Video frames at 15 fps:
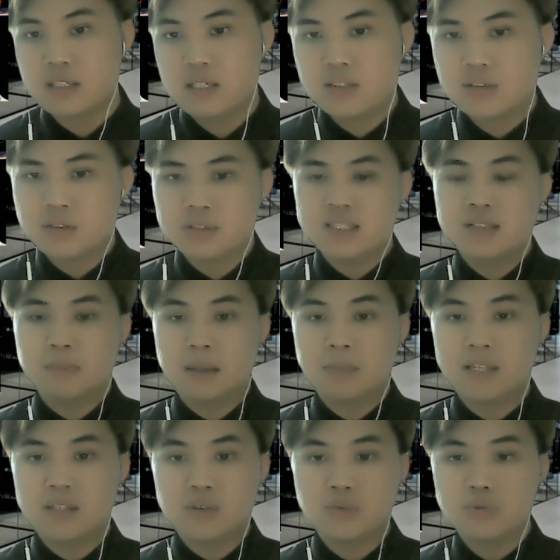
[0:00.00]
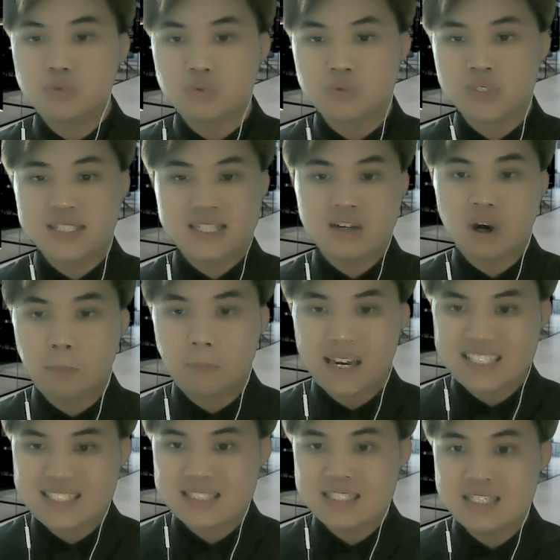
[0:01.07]
So this might be due to scene
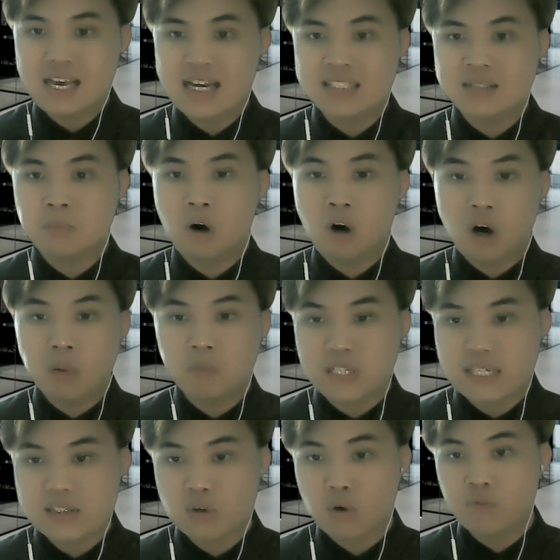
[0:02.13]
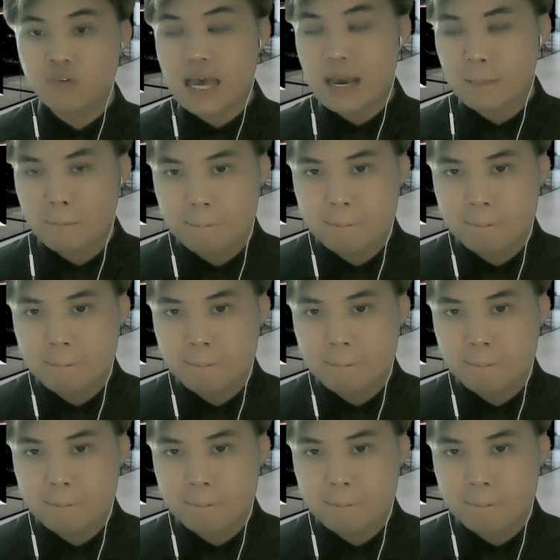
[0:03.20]
complexity as more objects overlap.